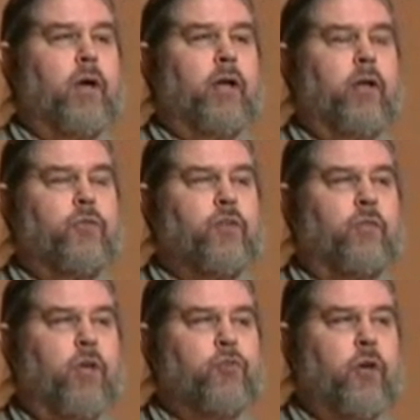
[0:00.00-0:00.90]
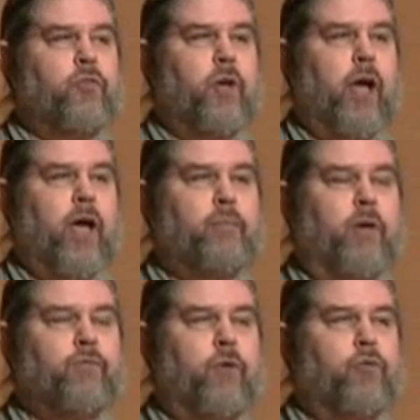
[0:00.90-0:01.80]
in 76, and I had
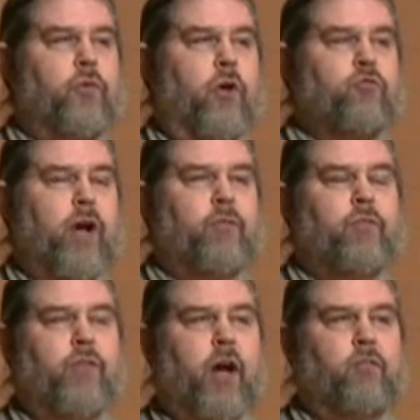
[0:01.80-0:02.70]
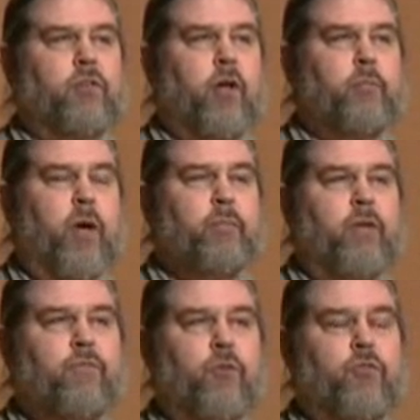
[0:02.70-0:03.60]
my first draft of the novel done by May
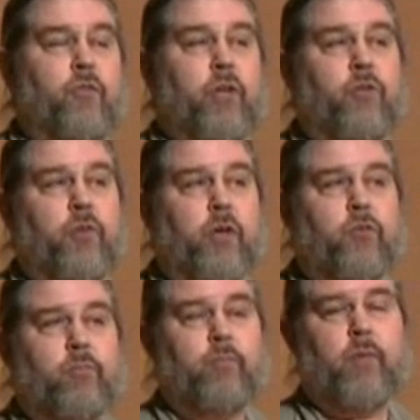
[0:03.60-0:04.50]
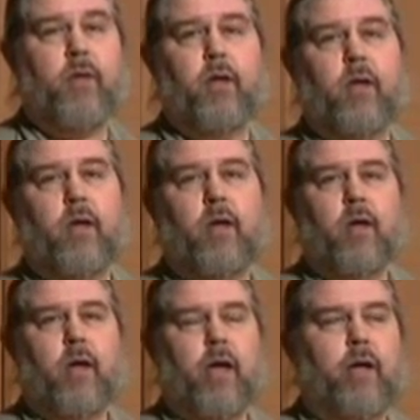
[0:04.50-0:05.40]
1st, 76.
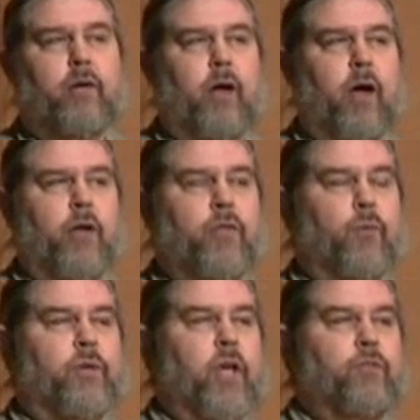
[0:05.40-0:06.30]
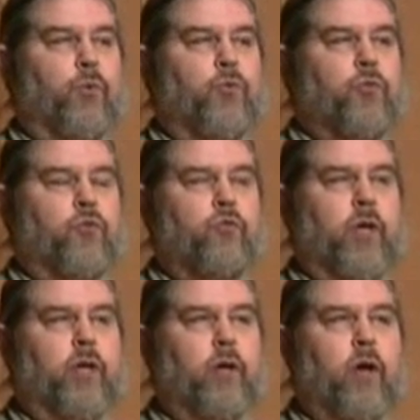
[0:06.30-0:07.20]
And I think when David was first
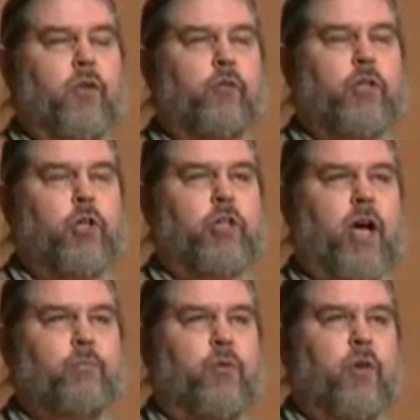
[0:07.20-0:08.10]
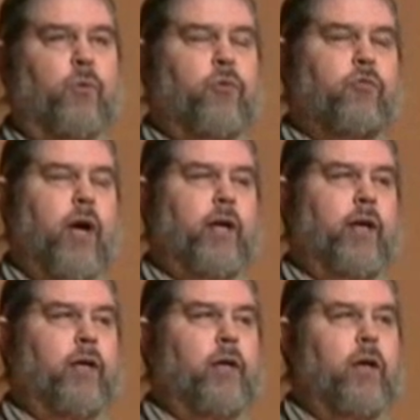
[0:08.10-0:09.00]
reading the original chapters I was
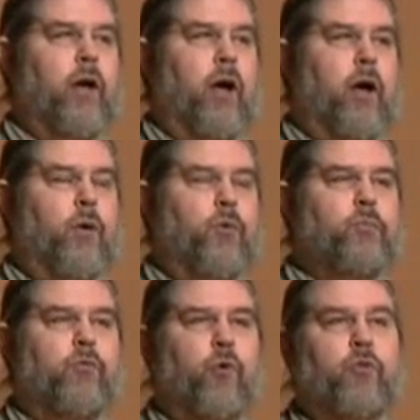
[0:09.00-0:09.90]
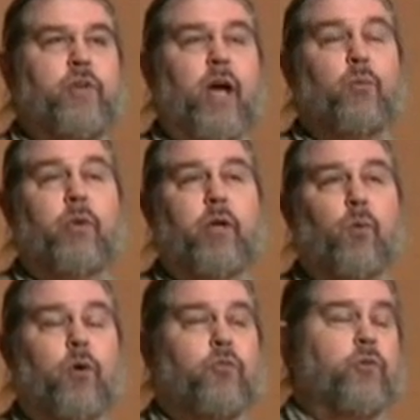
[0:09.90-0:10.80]
writing, it was before his dad won the
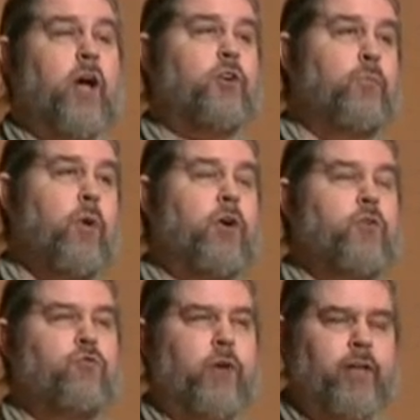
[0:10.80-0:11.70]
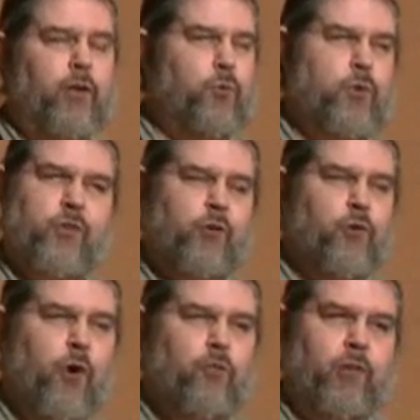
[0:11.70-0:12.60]
award. So Dr. Martin Vreeland, which sounds
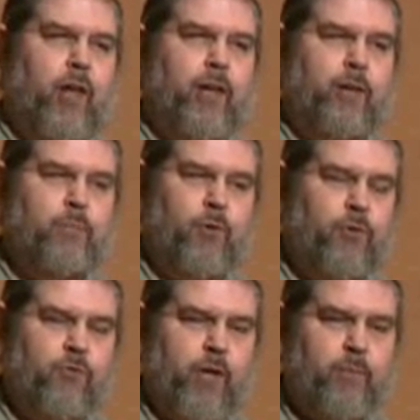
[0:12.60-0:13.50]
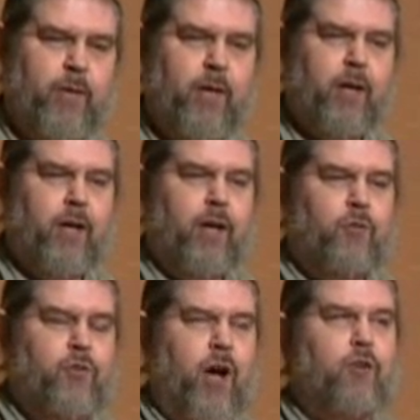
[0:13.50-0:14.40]
an awful lot like Milton Friedman,
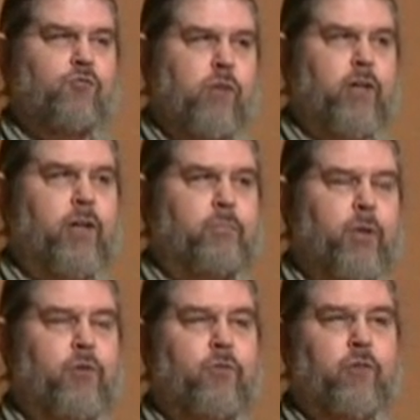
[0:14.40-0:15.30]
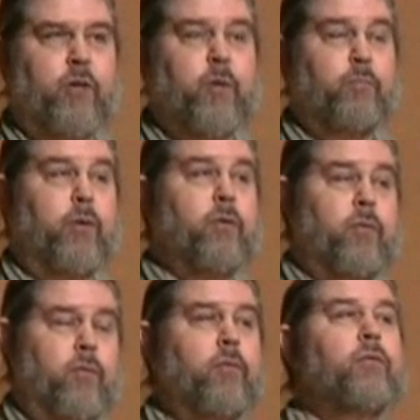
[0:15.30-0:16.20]
is not really Milton Friedman, but
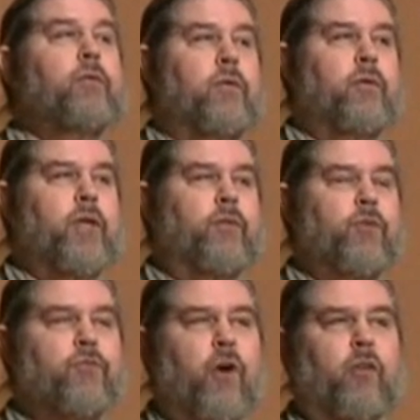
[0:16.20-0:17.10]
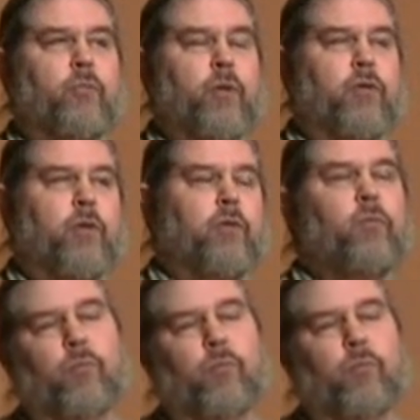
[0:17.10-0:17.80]
David's father, Milton,